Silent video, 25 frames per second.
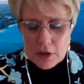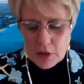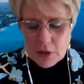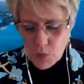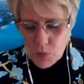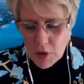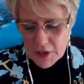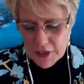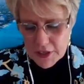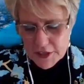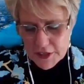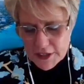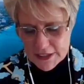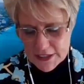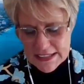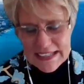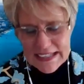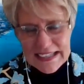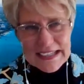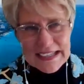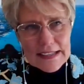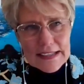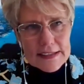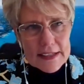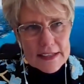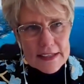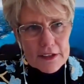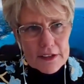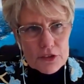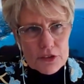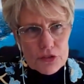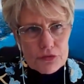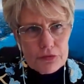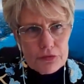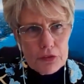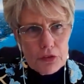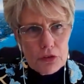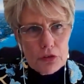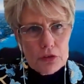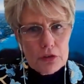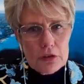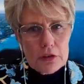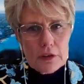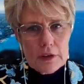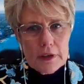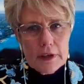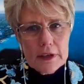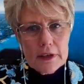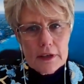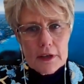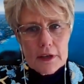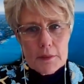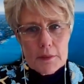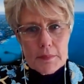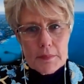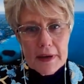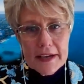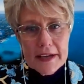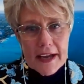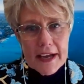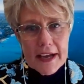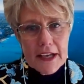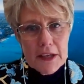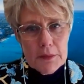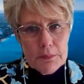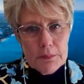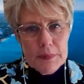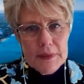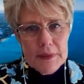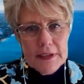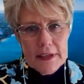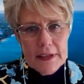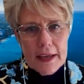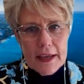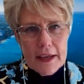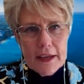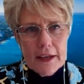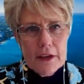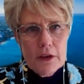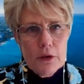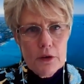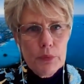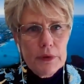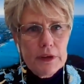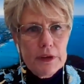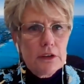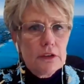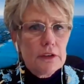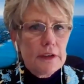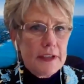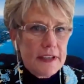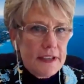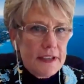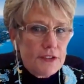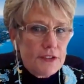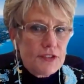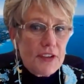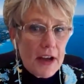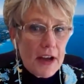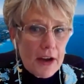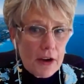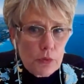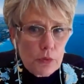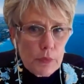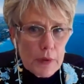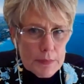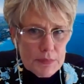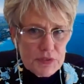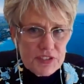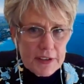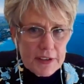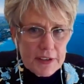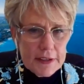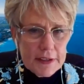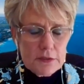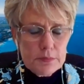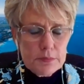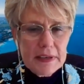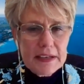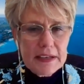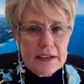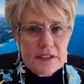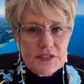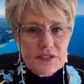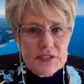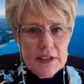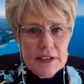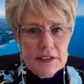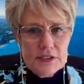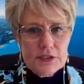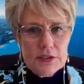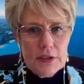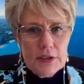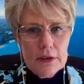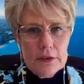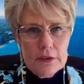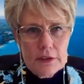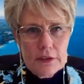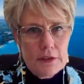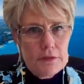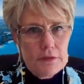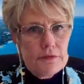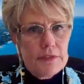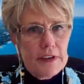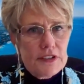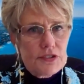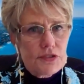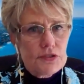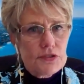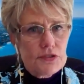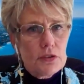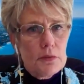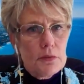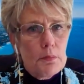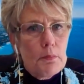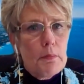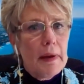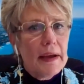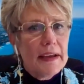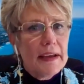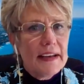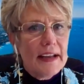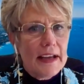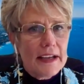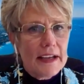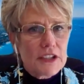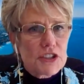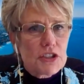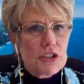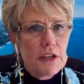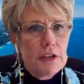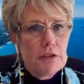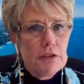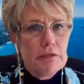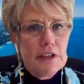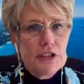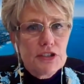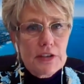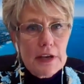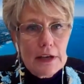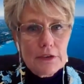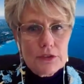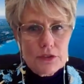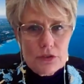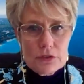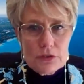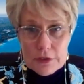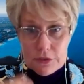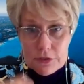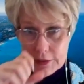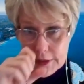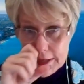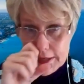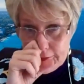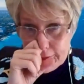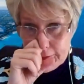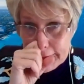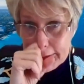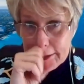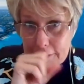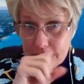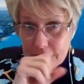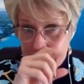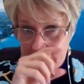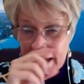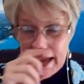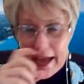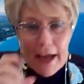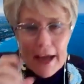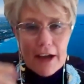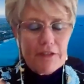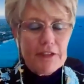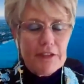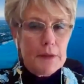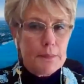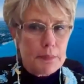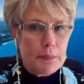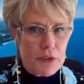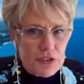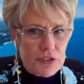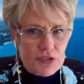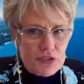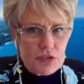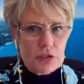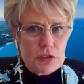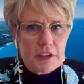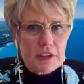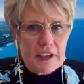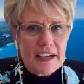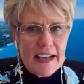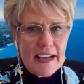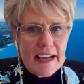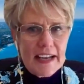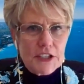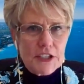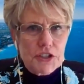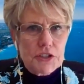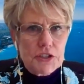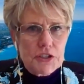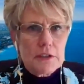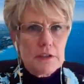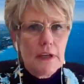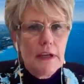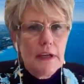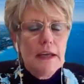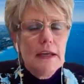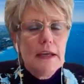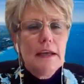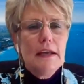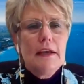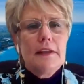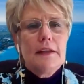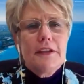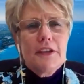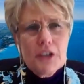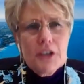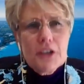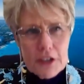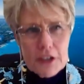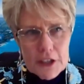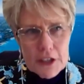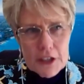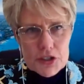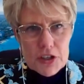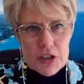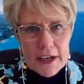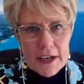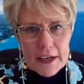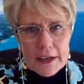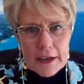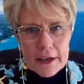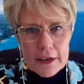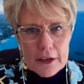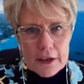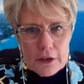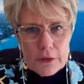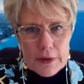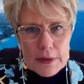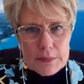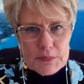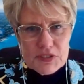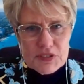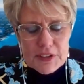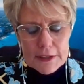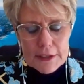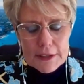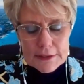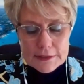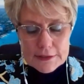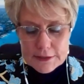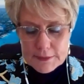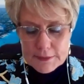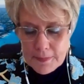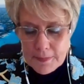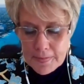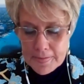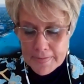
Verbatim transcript: um, one of the key things for um, an I P A, Will, is our website, because that's how an investor might actually reach out to us. Even if we have a personal connection, they're going to check our website.